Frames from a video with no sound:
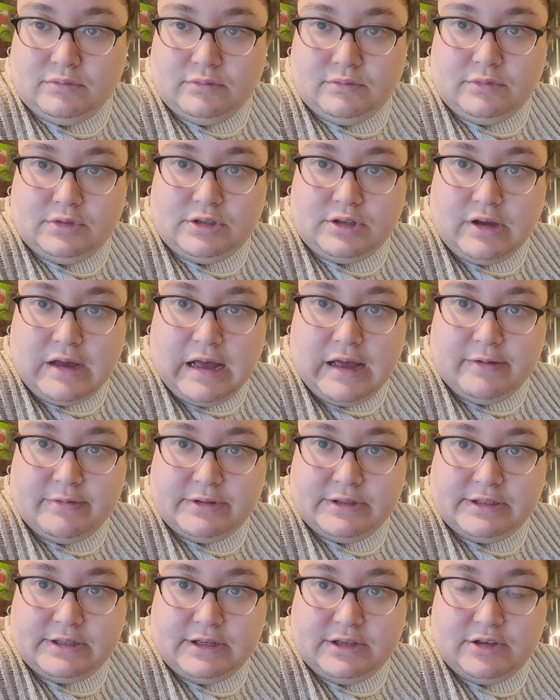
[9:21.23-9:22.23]
So I will
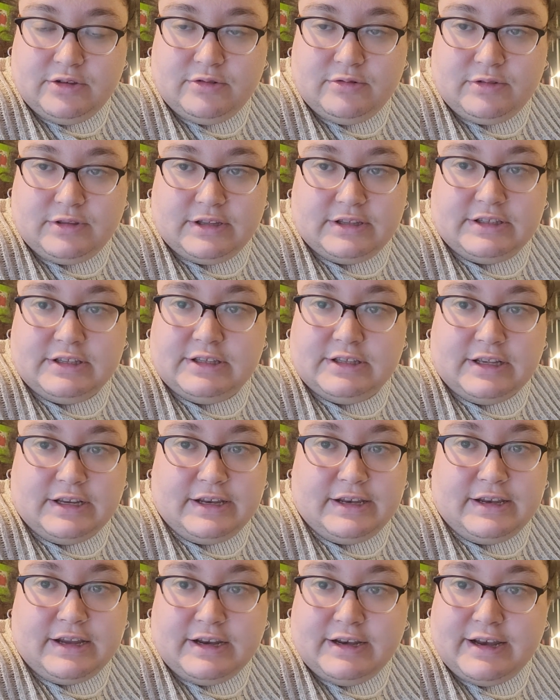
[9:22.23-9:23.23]
see you. This is
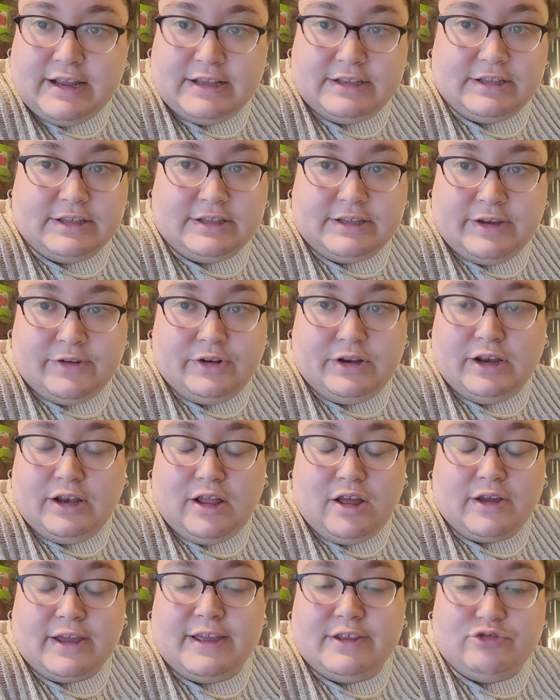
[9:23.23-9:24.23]
an unnecessarily
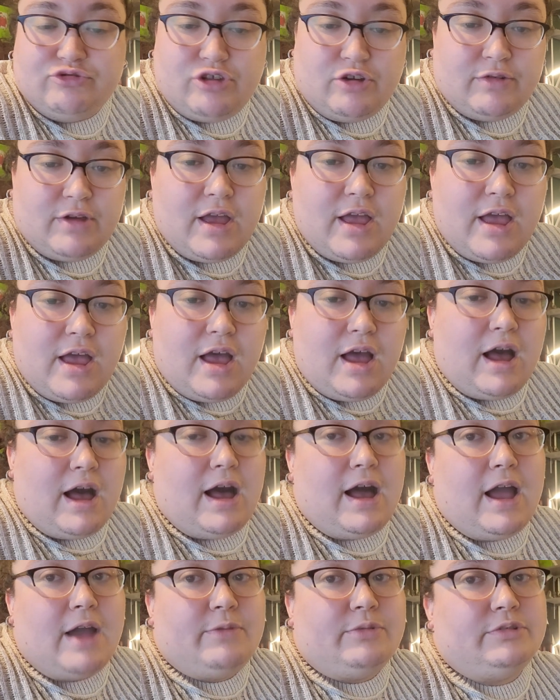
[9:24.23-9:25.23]
long intro.
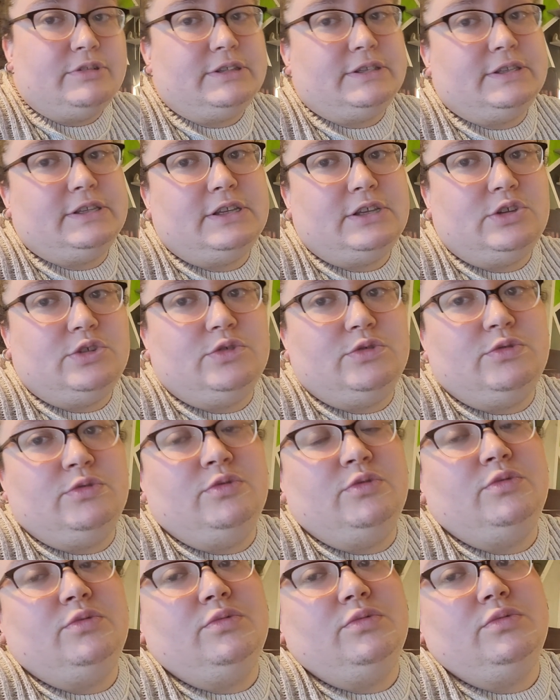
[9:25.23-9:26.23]
I will see
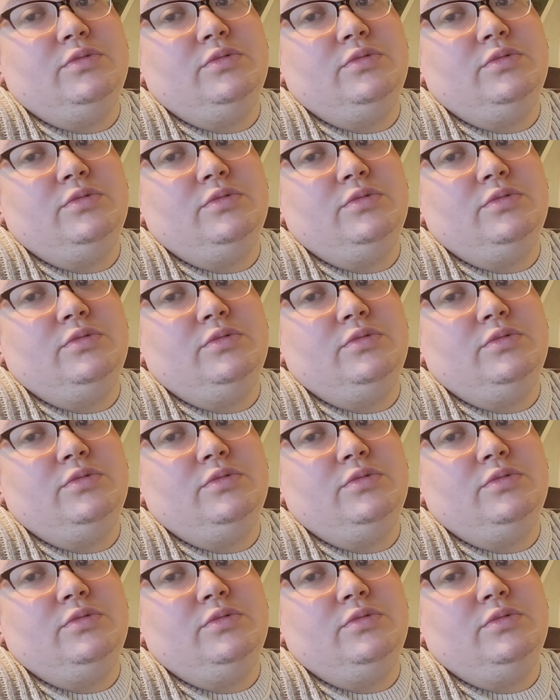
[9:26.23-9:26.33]
you